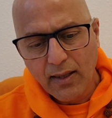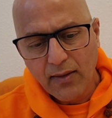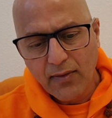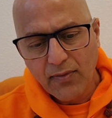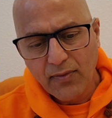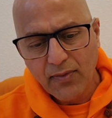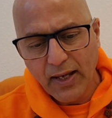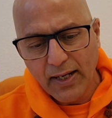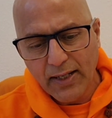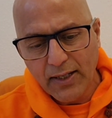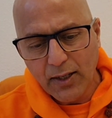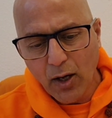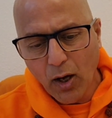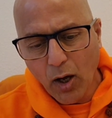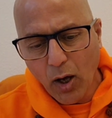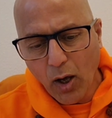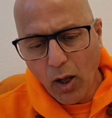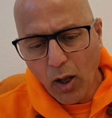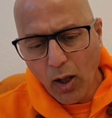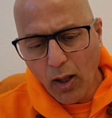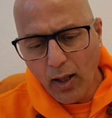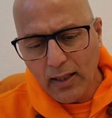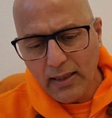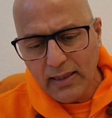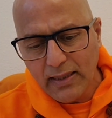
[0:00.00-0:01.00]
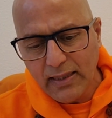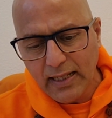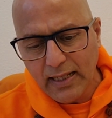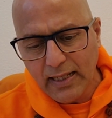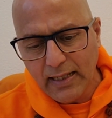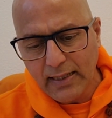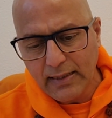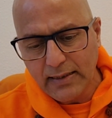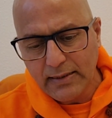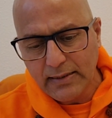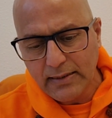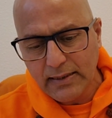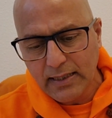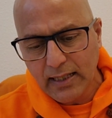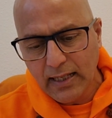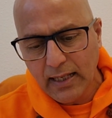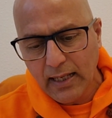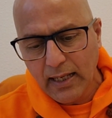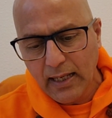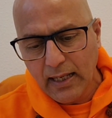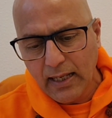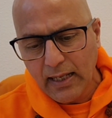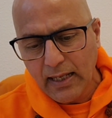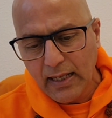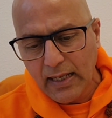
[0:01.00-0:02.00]
that all things
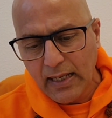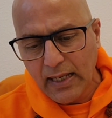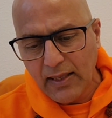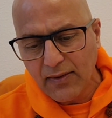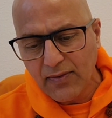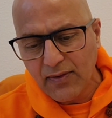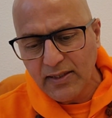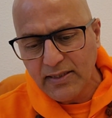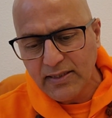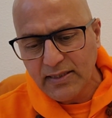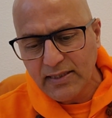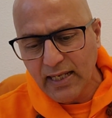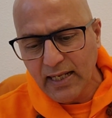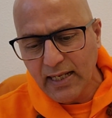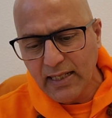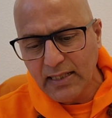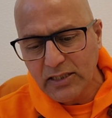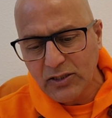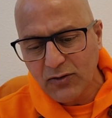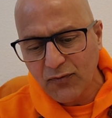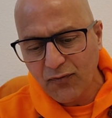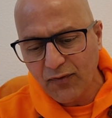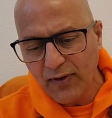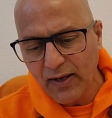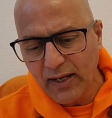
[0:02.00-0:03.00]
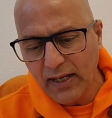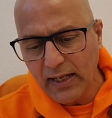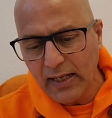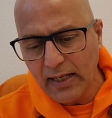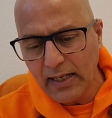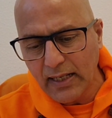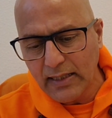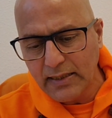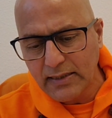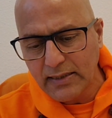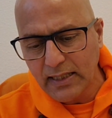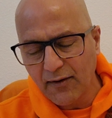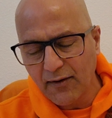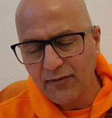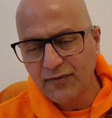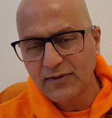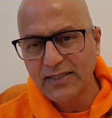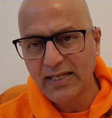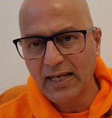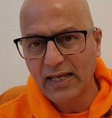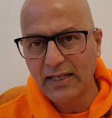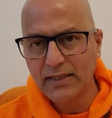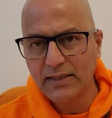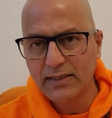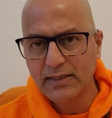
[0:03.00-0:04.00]
in the 6 fields
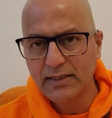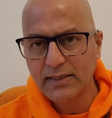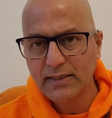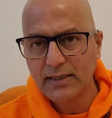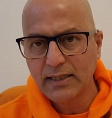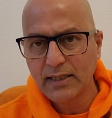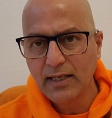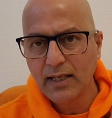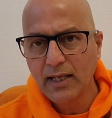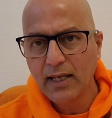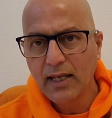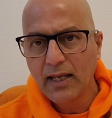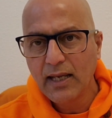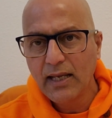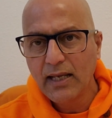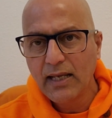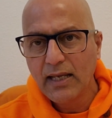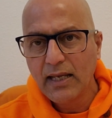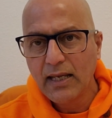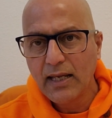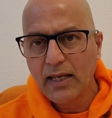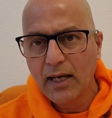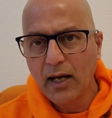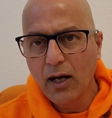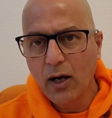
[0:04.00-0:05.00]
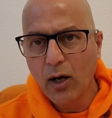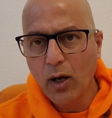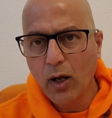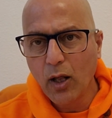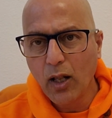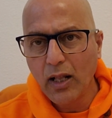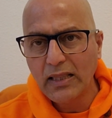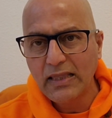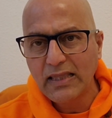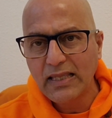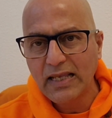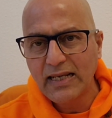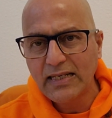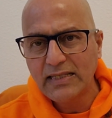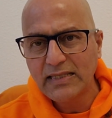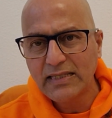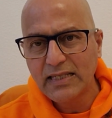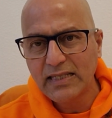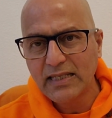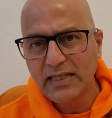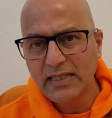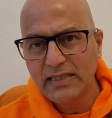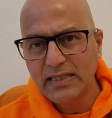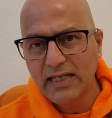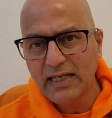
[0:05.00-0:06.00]
sense, all things in
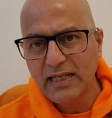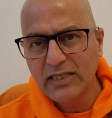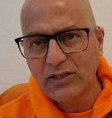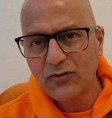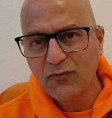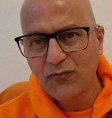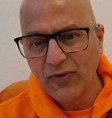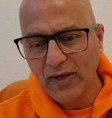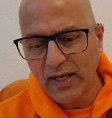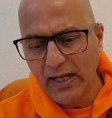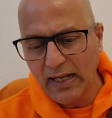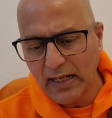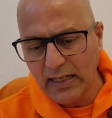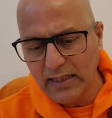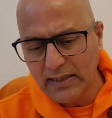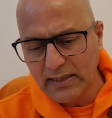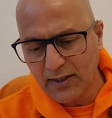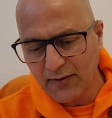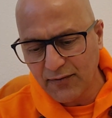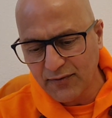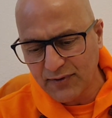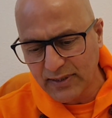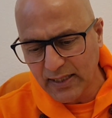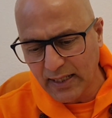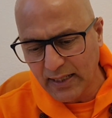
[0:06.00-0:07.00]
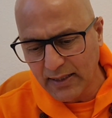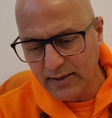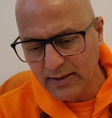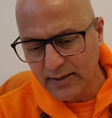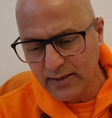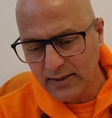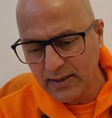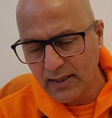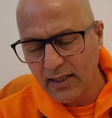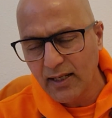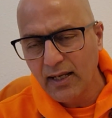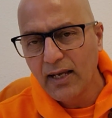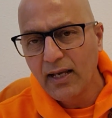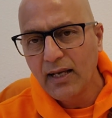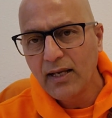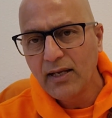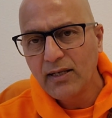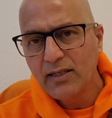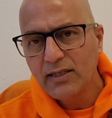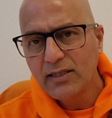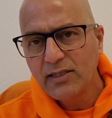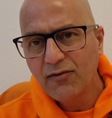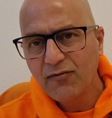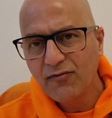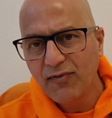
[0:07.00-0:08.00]
the 6 fields of sense
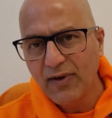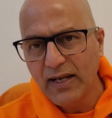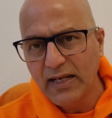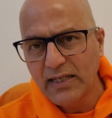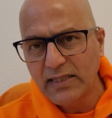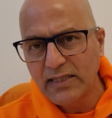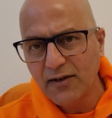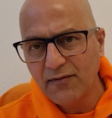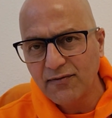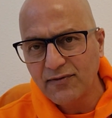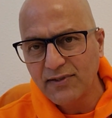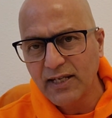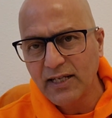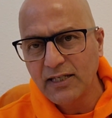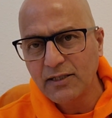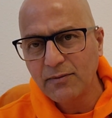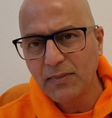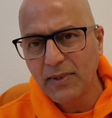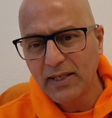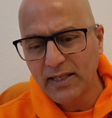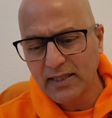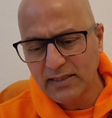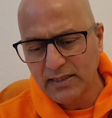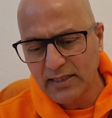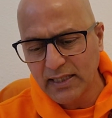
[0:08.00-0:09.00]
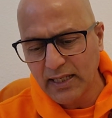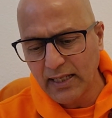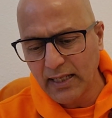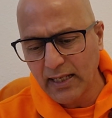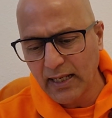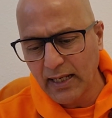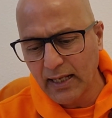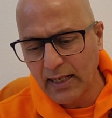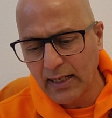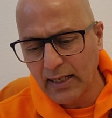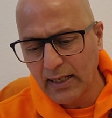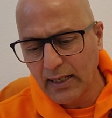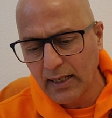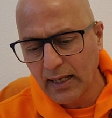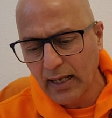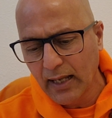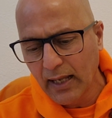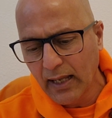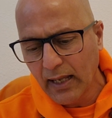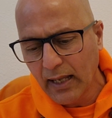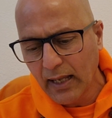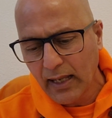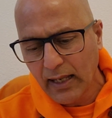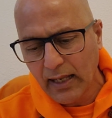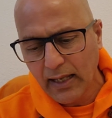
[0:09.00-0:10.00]
means seeing,
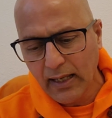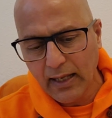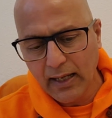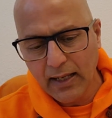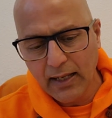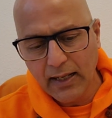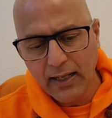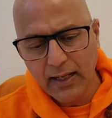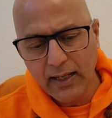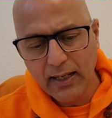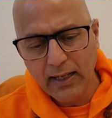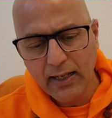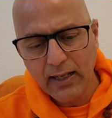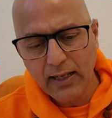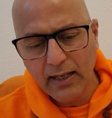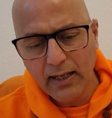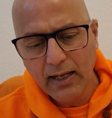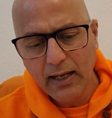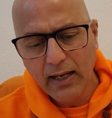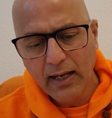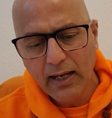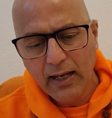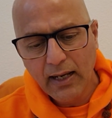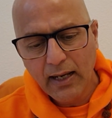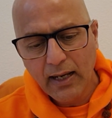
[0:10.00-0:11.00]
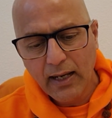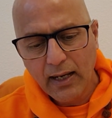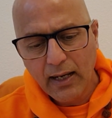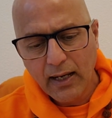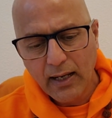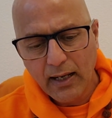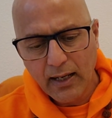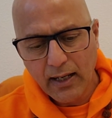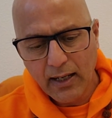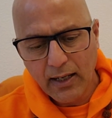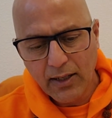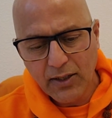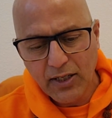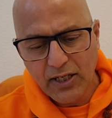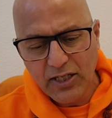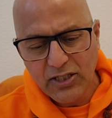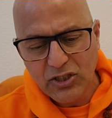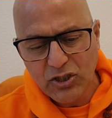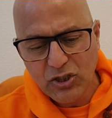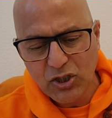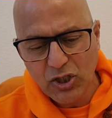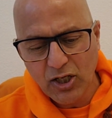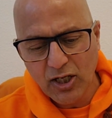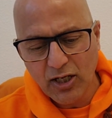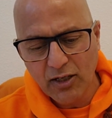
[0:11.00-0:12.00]
hearing,
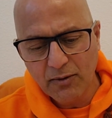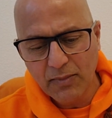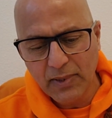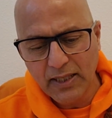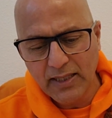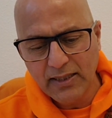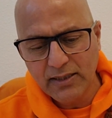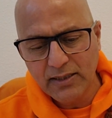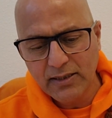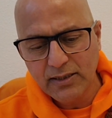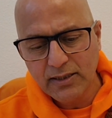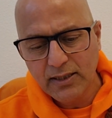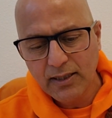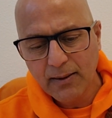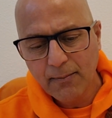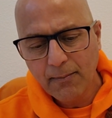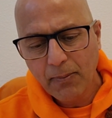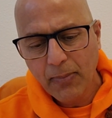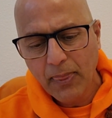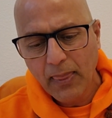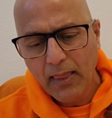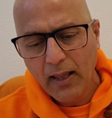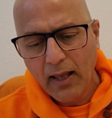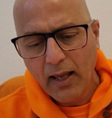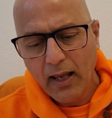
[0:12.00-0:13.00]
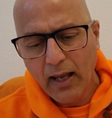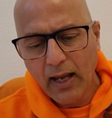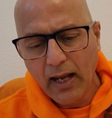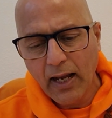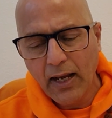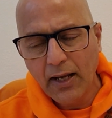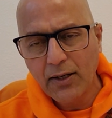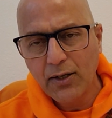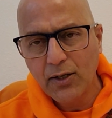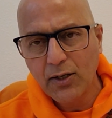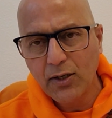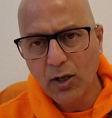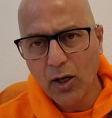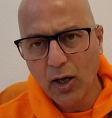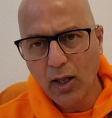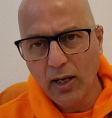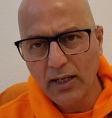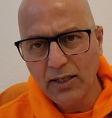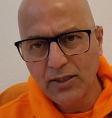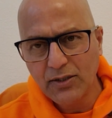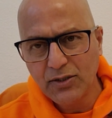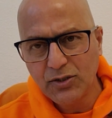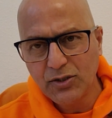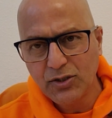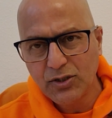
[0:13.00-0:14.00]
discernment and
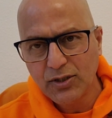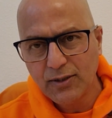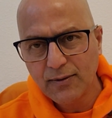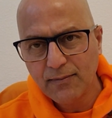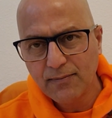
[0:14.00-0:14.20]
knowledge,